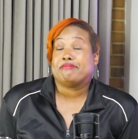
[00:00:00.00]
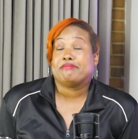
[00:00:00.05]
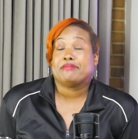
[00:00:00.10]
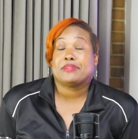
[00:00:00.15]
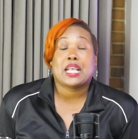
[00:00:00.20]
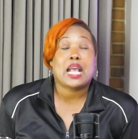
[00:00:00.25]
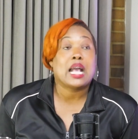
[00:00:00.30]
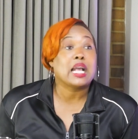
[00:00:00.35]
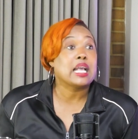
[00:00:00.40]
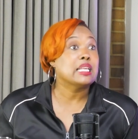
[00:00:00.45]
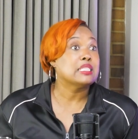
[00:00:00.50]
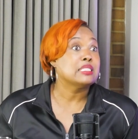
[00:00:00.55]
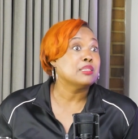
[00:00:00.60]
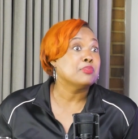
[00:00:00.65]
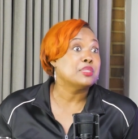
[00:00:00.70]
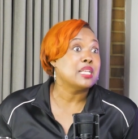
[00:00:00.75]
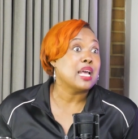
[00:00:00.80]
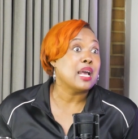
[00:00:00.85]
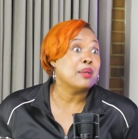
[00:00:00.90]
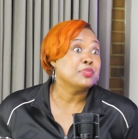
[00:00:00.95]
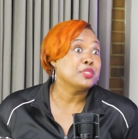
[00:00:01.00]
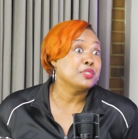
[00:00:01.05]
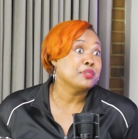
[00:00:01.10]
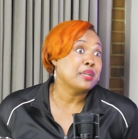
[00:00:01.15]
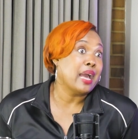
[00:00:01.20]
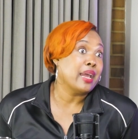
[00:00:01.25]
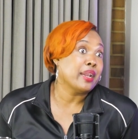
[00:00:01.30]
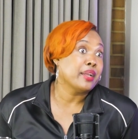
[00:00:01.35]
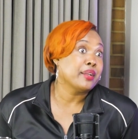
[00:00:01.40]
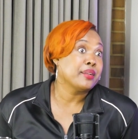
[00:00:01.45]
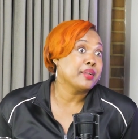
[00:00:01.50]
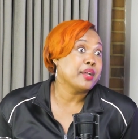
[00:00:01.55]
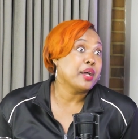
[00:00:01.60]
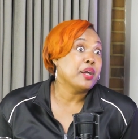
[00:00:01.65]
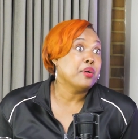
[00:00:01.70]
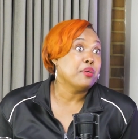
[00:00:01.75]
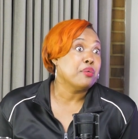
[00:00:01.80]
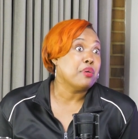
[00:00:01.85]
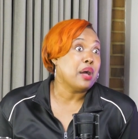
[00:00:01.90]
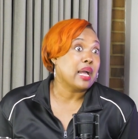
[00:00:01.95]
I guess sometimes you got to
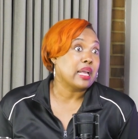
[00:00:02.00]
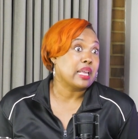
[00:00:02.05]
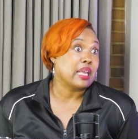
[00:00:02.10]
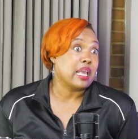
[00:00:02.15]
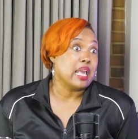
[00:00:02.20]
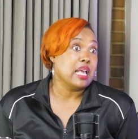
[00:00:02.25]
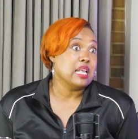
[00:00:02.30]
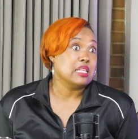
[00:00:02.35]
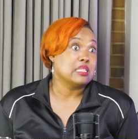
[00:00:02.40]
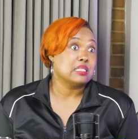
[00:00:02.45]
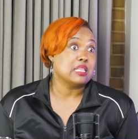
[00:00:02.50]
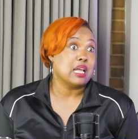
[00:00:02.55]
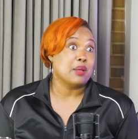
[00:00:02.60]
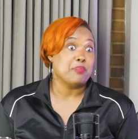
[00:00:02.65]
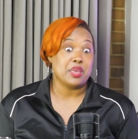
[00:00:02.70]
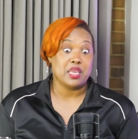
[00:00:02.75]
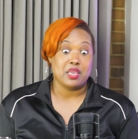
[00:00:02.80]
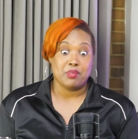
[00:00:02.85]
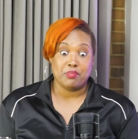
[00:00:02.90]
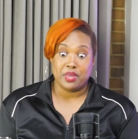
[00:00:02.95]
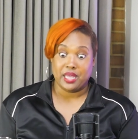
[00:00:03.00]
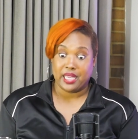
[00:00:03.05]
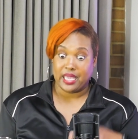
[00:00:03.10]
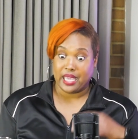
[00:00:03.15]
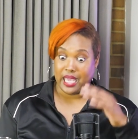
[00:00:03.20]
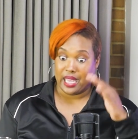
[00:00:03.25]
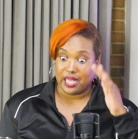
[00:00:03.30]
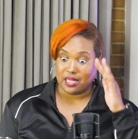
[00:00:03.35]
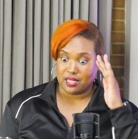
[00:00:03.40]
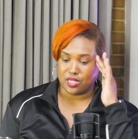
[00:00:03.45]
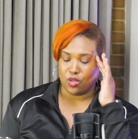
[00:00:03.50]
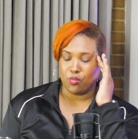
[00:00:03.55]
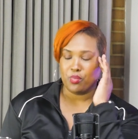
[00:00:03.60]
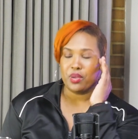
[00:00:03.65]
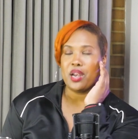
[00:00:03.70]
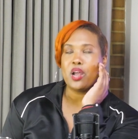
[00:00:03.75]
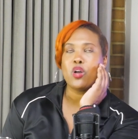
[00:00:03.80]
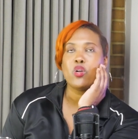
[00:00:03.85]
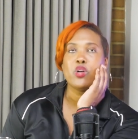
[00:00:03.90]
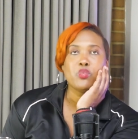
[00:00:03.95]
go, I guess. I mean, but yeah. So,
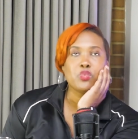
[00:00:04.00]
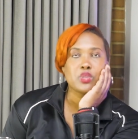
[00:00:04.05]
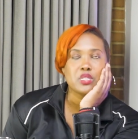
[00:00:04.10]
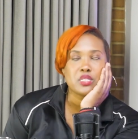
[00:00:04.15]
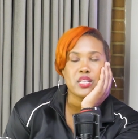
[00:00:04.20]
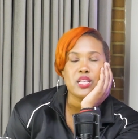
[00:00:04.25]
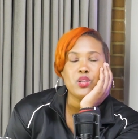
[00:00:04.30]
but no, it was.